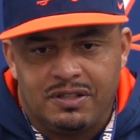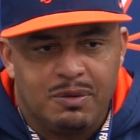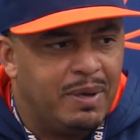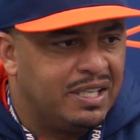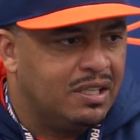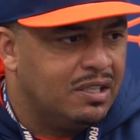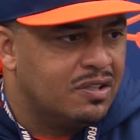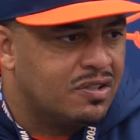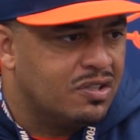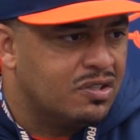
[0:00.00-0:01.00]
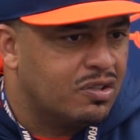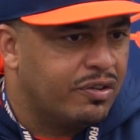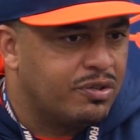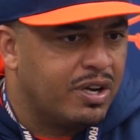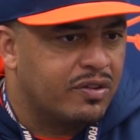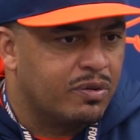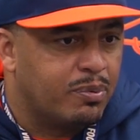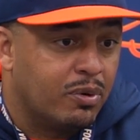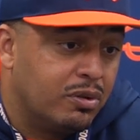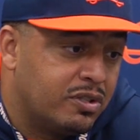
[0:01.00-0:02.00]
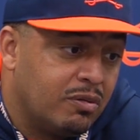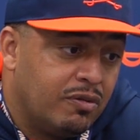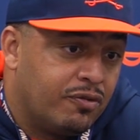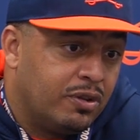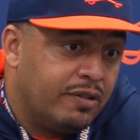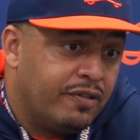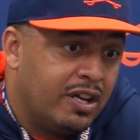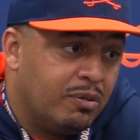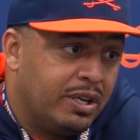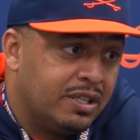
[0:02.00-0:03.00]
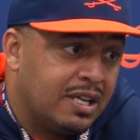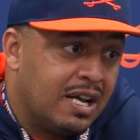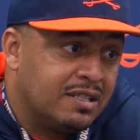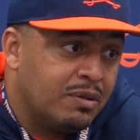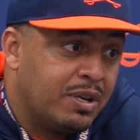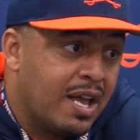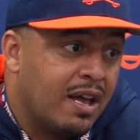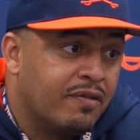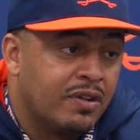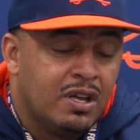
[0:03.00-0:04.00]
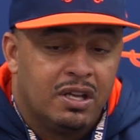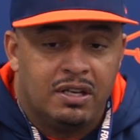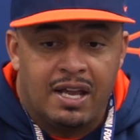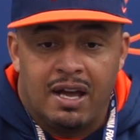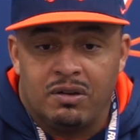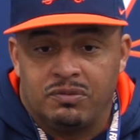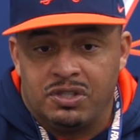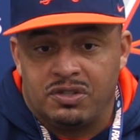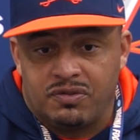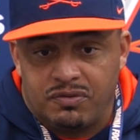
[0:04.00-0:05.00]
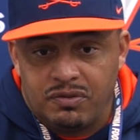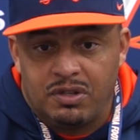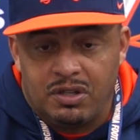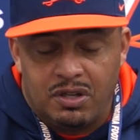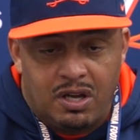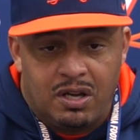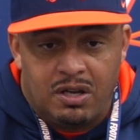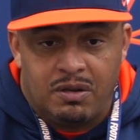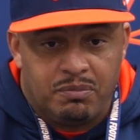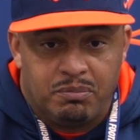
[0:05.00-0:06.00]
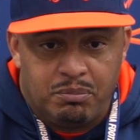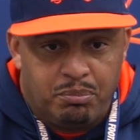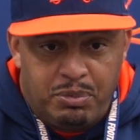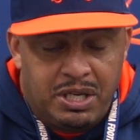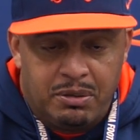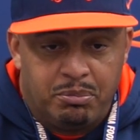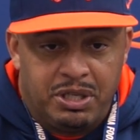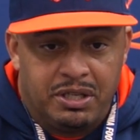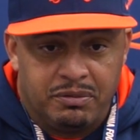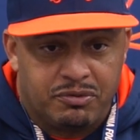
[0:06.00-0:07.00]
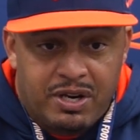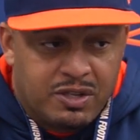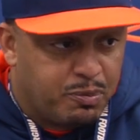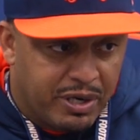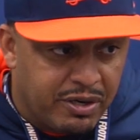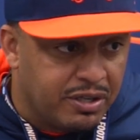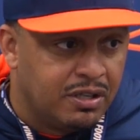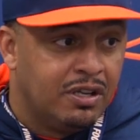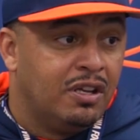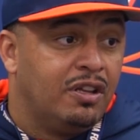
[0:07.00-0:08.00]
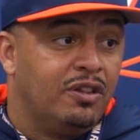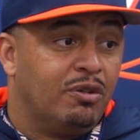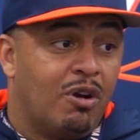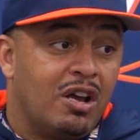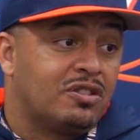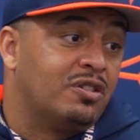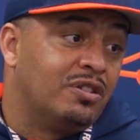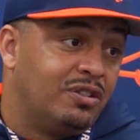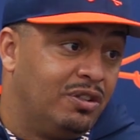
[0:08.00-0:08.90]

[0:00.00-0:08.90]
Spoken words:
make any decisions on the transfer portal until we fully evaluate the guys that we have. Now, just being transparent, the roster,